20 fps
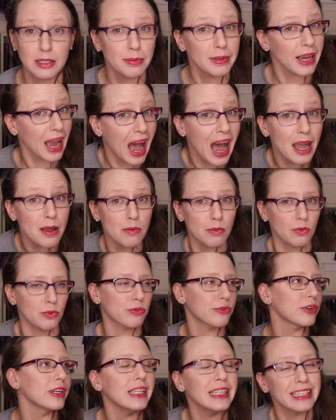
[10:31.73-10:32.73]
Like, I'm
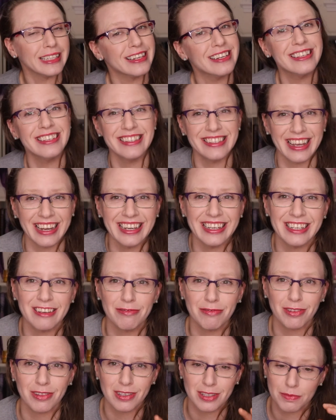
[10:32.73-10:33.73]
really
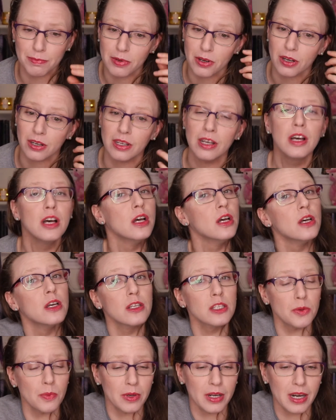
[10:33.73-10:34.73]
excited for this book.
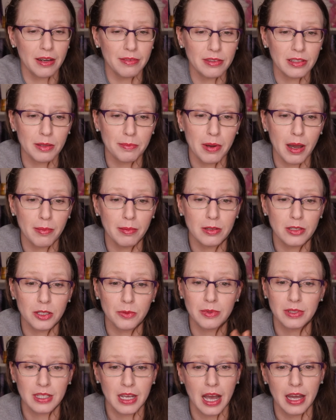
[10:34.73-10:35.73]
So whenever the publisher
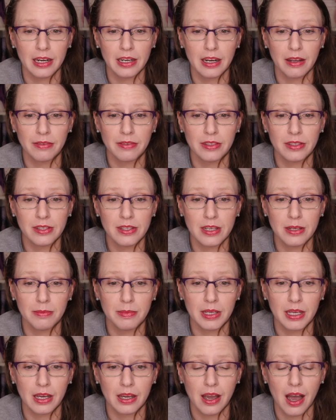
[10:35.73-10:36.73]
was kind enough to send
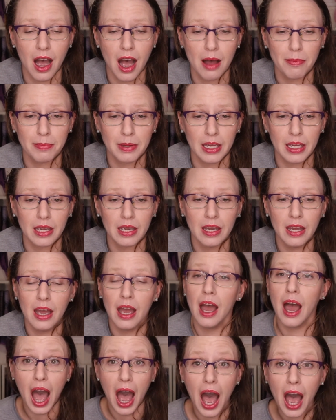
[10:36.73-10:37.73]
me a copy,
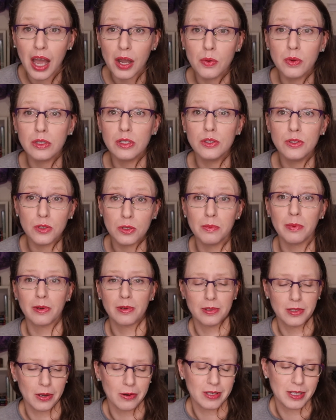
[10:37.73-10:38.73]
I was super
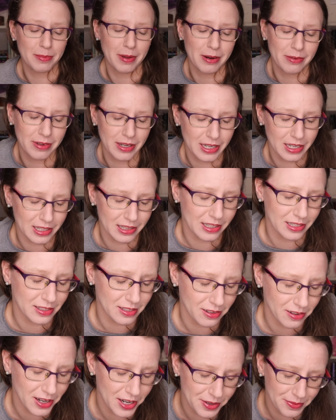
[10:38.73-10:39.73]
stoked about reading this,
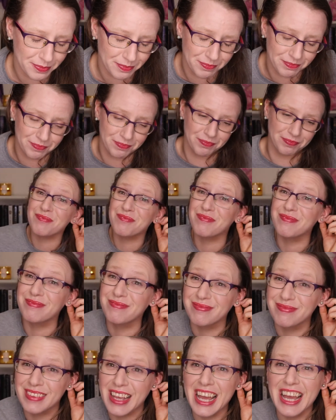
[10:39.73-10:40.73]
all right?
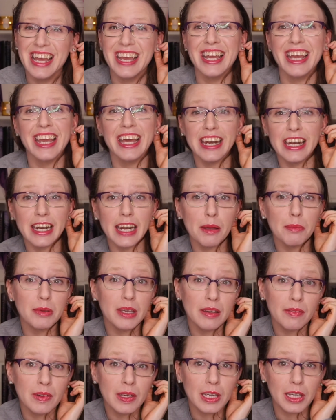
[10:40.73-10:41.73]
Ended up
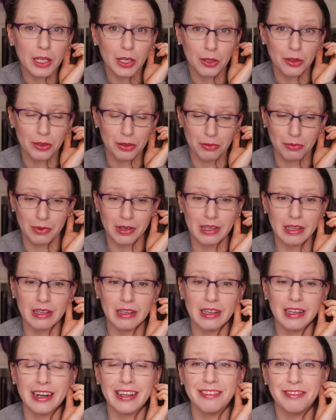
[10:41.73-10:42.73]
giving it a 3,
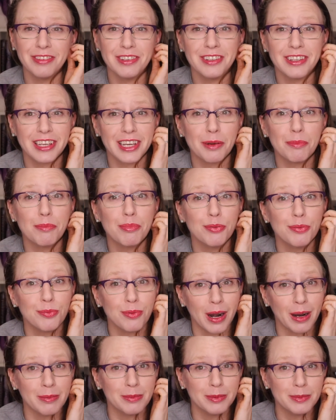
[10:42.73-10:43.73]
and I feel like I'm
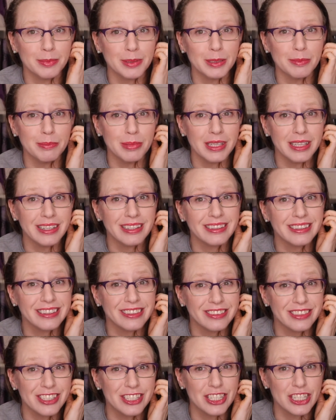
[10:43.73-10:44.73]
probably being a
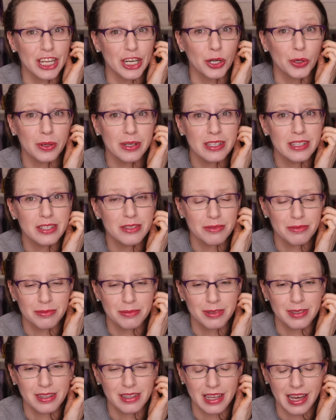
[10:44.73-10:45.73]
little generous
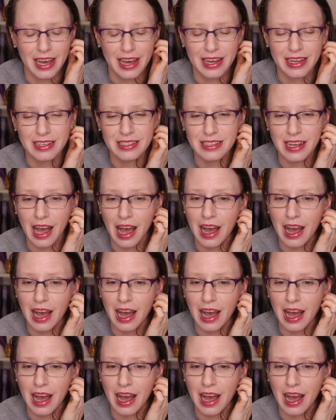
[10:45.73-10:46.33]
with that.